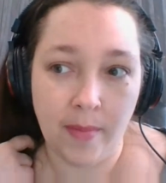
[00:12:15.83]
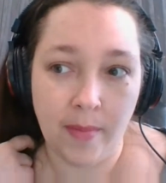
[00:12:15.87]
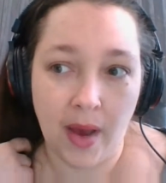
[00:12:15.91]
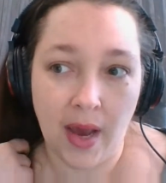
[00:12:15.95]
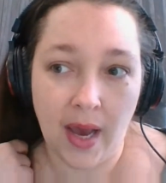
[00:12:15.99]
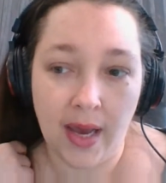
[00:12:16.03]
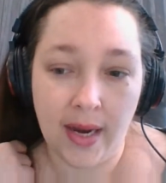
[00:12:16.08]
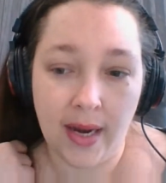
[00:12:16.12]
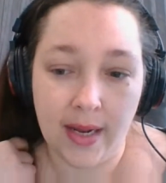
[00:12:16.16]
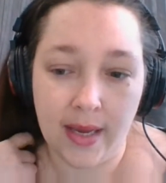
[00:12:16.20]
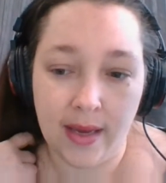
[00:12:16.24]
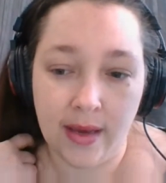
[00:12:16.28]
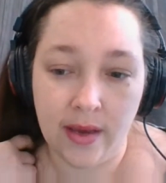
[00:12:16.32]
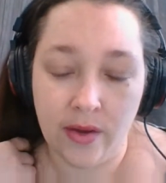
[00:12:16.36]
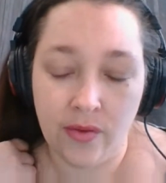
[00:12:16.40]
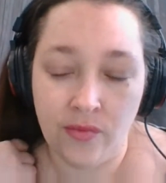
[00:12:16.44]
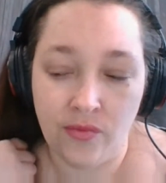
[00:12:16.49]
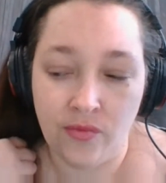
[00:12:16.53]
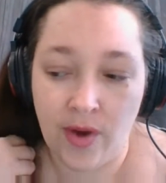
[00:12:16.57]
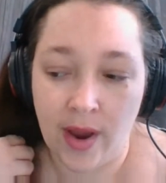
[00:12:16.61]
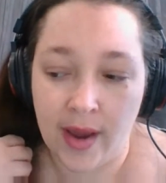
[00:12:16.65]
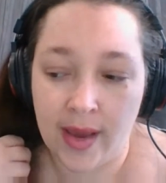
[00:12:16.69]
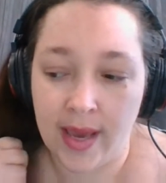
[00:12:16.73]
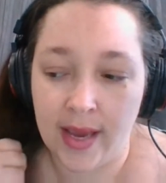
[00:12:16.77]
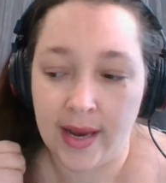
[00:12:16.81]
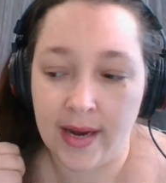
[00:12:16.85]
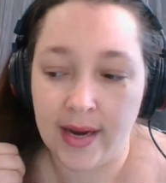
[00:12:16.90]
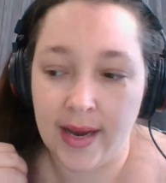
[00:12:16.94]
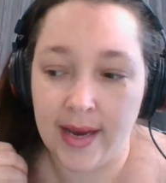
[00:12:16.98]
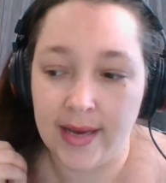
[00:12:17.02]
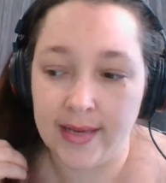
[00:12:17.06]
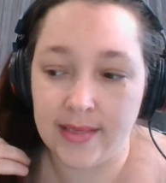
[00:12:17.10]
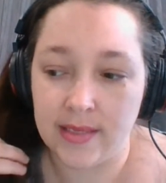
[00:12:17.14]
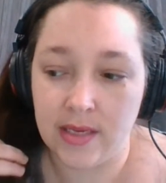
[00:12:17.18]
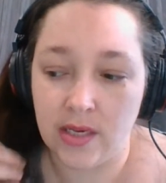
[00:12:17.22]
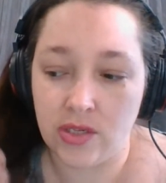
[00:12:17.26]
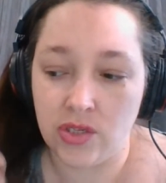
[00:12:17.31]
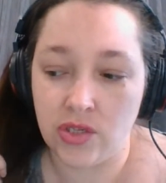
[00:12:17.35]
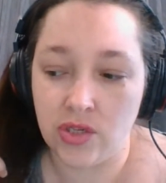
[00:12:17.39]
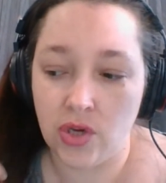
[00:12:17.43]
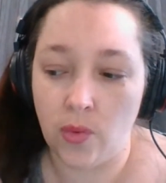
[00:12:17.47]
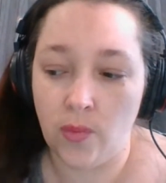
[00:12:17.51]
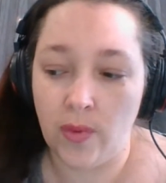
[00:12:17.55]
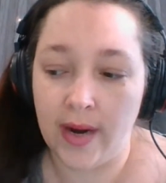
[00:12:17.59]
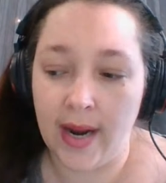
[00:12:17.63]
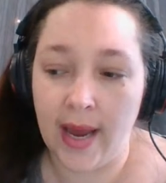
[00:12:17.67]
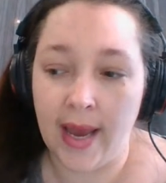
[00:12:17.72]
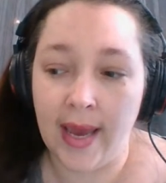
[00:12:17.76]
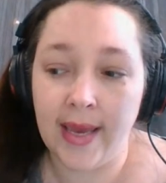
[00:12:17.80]
body and recognizing, so
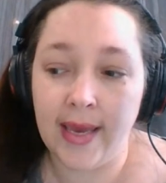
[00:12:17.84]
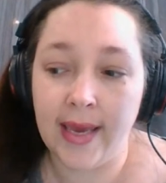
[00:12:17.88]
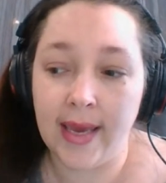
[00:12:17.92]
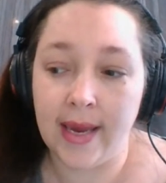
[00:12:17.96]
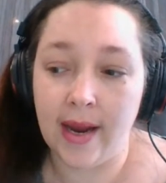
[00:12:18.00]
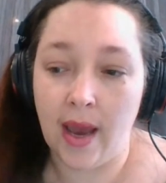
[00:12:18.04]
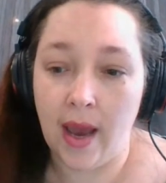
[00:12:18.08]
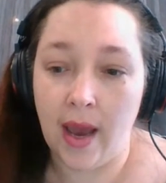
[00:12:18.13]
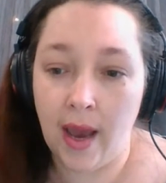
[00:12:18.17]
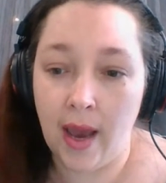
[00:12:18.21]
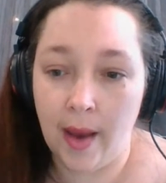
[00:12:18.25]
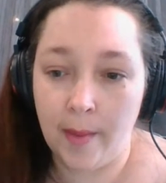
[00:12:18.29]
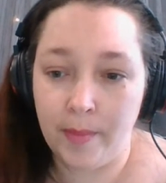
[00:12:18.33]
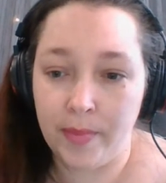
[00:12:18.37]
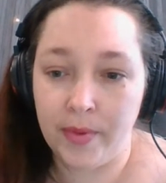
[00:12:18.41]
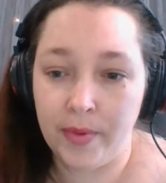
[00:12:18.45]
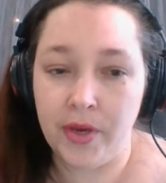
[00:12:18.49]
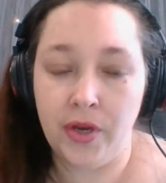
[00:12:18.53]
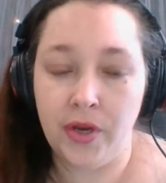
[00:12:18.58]
when I get up,